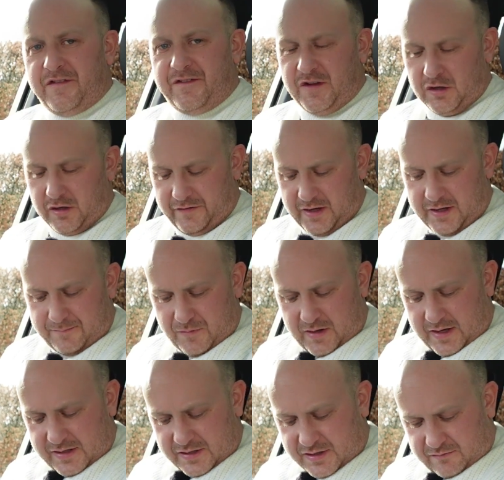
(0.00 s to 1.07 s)
feel of it,
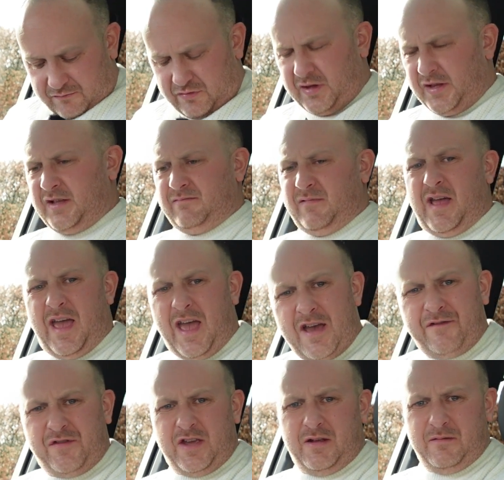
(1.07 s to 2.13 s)
is really
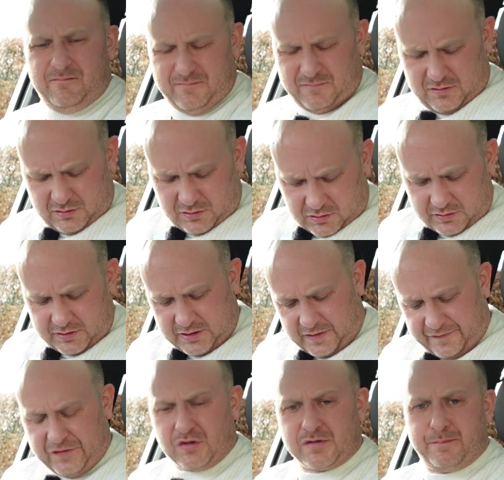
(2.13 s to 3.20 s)
heavy and, oh yeah,
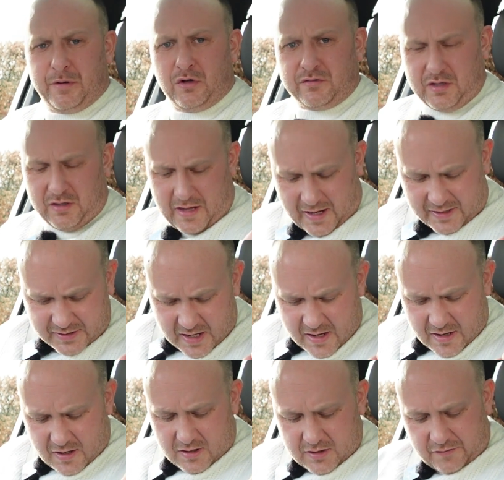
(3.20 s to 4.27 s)
it feels built to last.
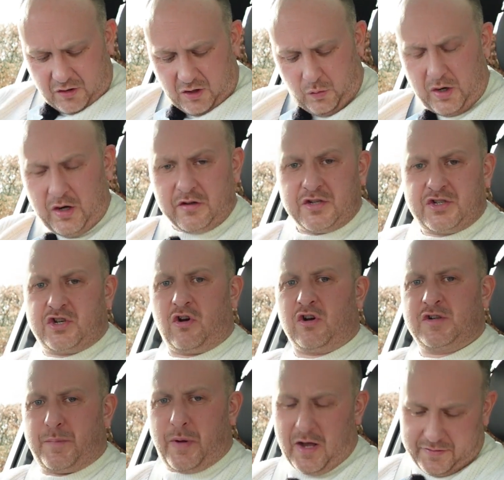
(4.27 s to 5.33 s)
You've got a wireless
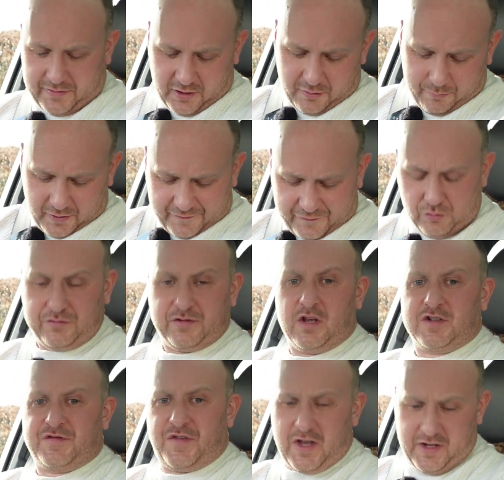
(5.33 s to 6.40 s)
charge pad in there, my phone
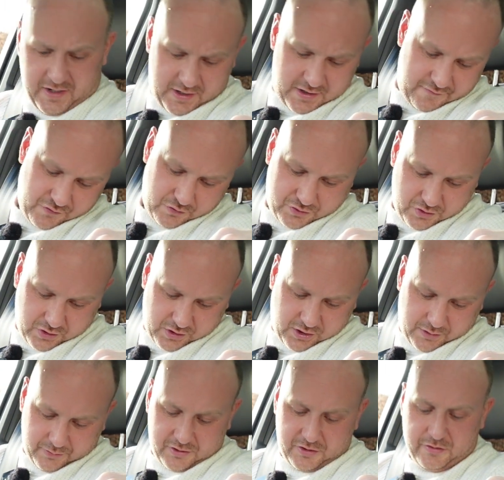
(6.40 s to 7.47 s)
does fit in it. You've also got a
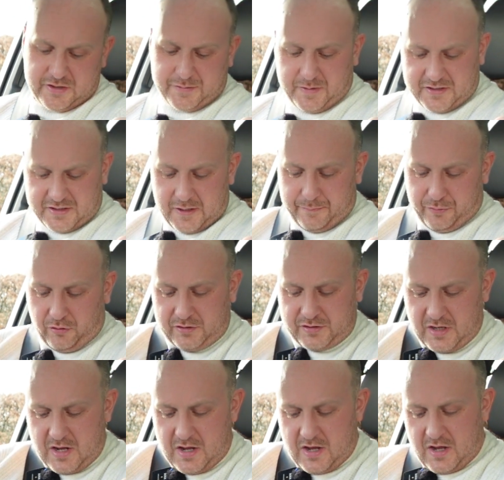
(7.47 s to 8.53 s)
couple of USB-C ports.
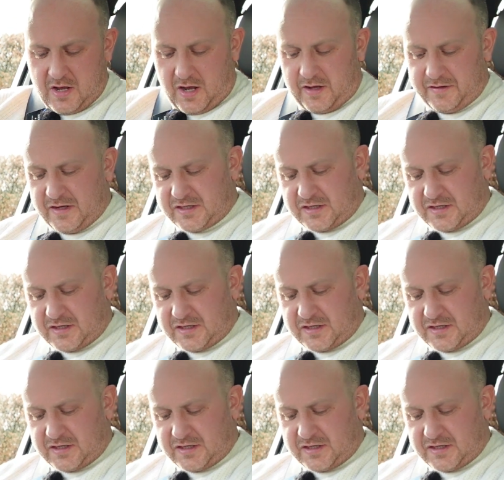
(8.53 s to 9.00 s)
And this